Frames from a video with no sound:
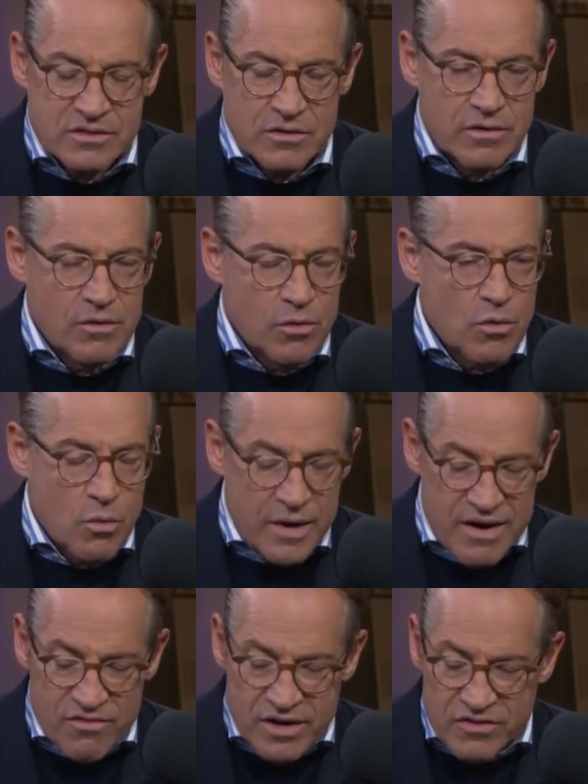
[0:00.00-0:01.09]
or
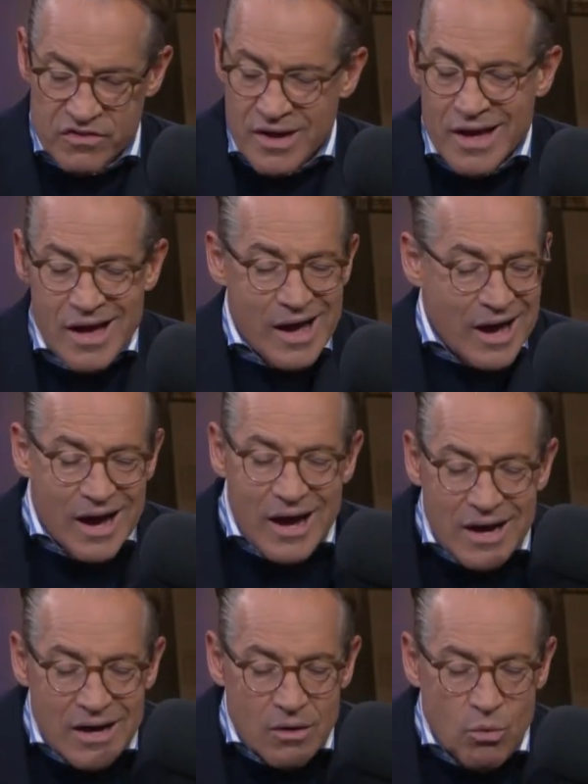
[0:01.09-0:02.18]
whatever it is.
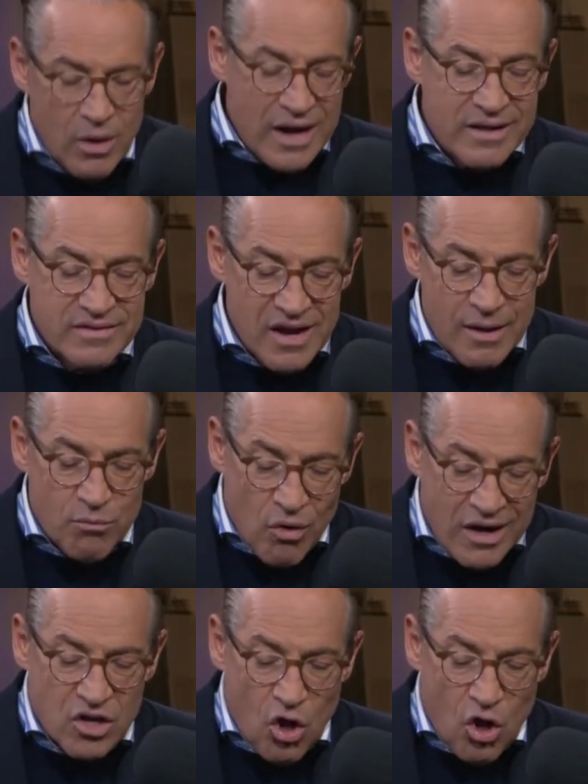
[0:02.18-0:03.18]
We're out of time. Ron